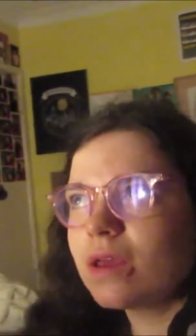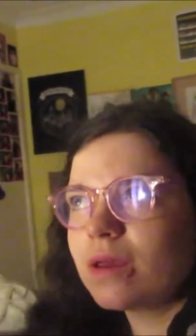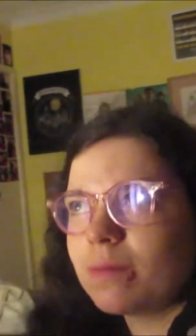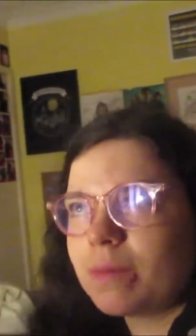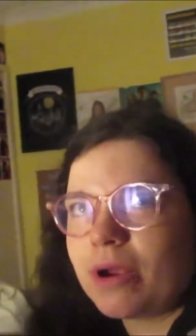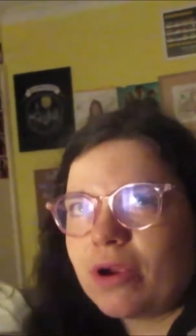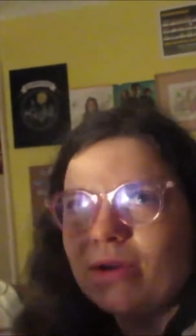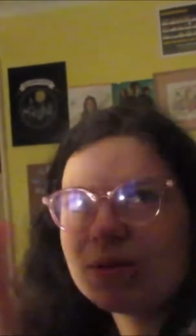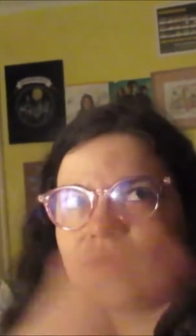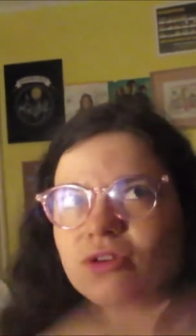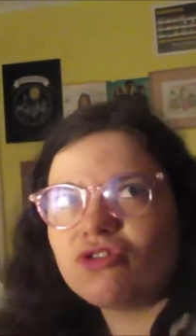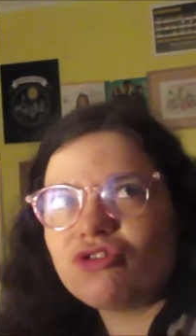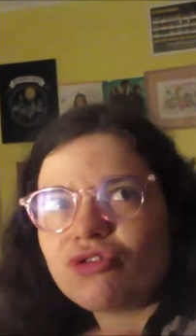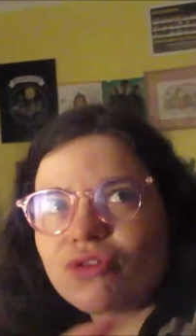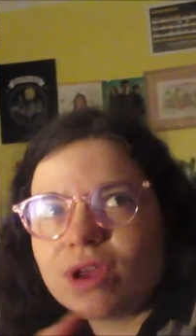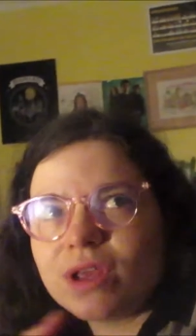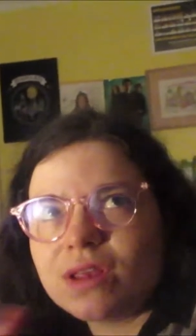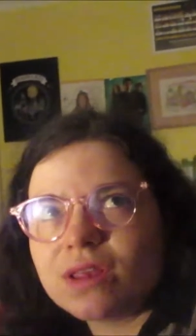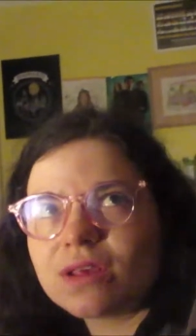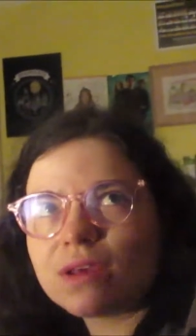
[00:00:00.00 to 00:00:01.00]
apparently
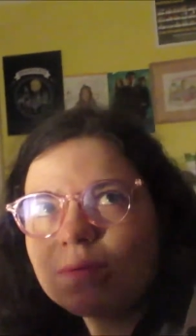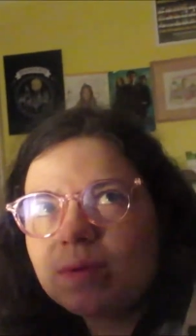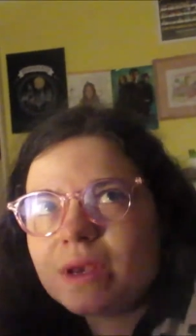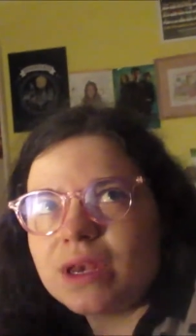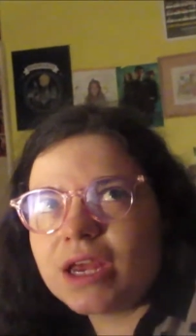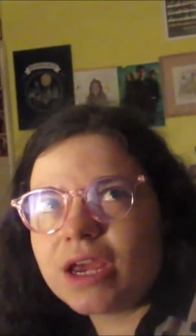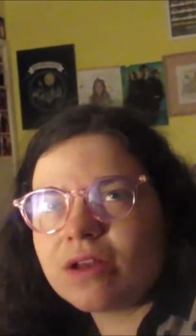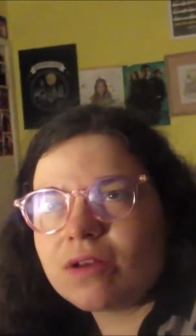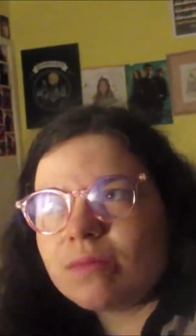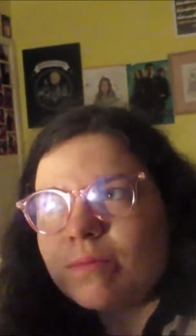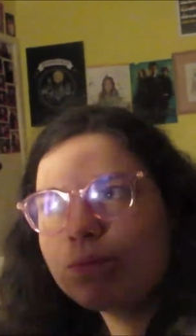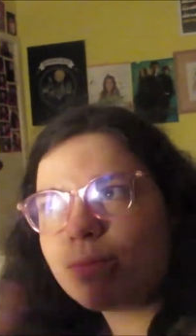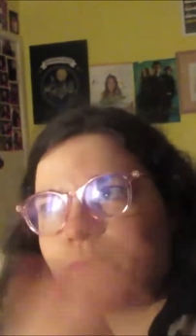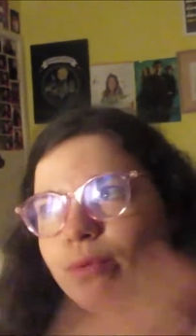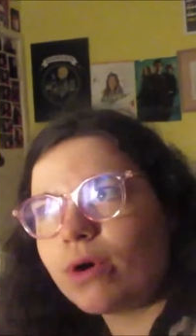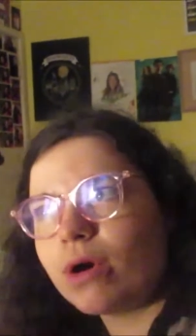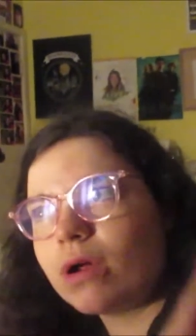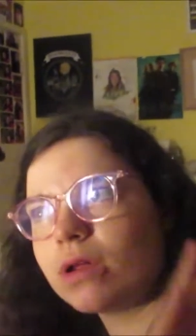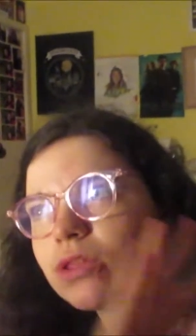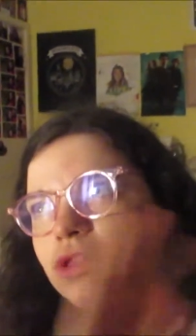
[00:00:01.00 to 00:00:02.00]
trees coming down and
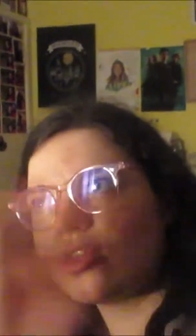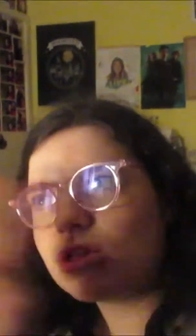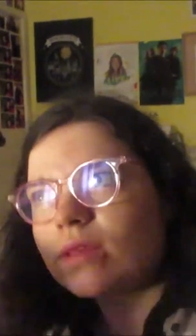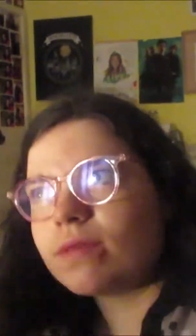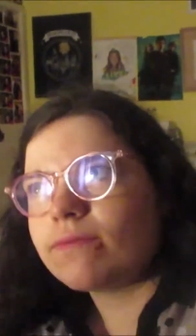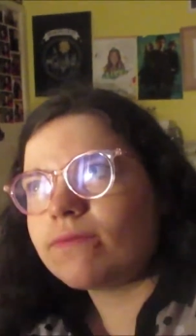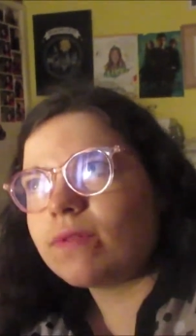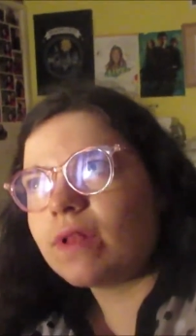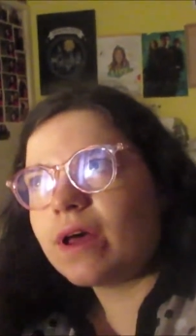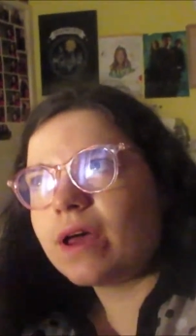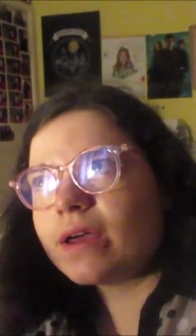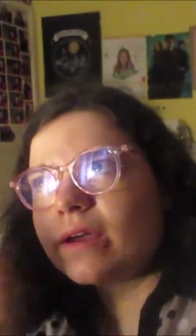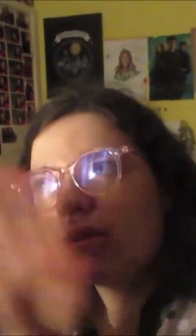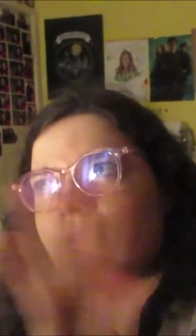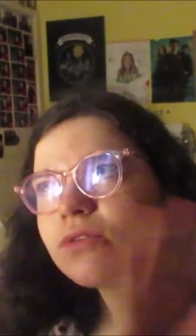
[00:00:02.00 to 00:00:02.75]
branches flying